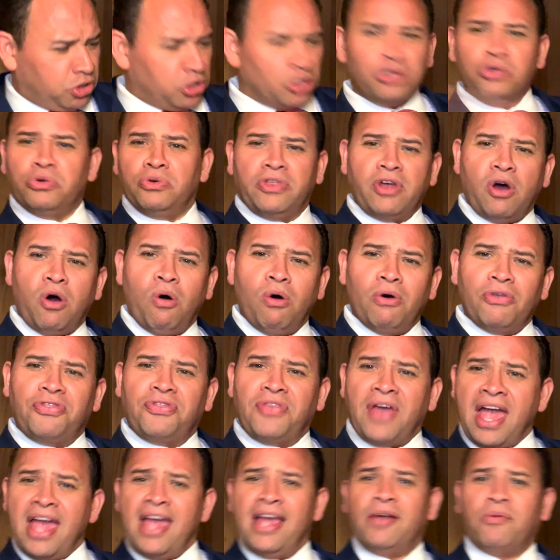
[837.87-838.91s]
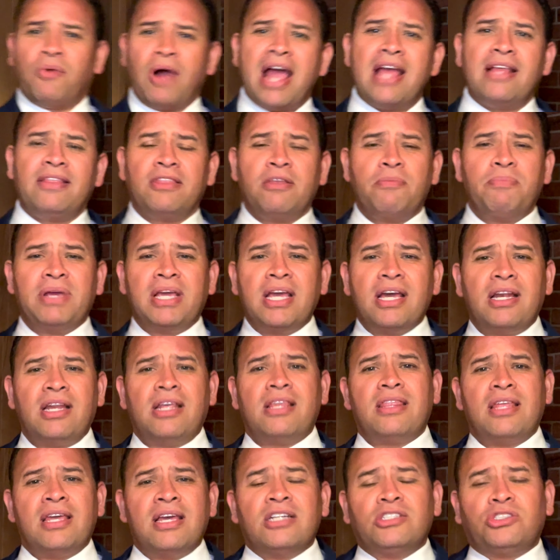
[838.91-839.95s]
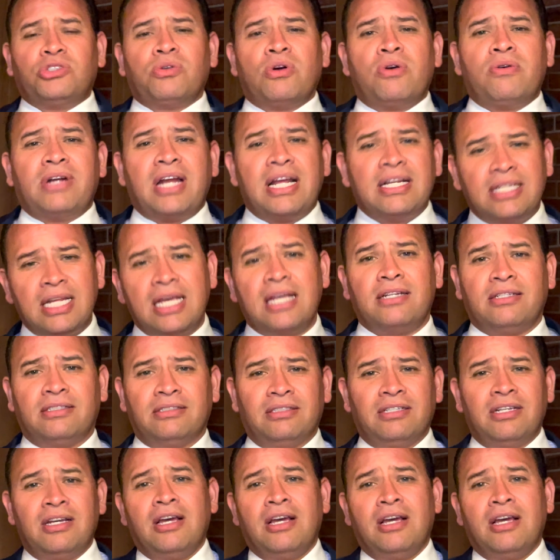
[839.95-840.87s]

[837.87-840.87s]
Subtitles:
to do the whole thing right in the beginning of the intro, and I didn't.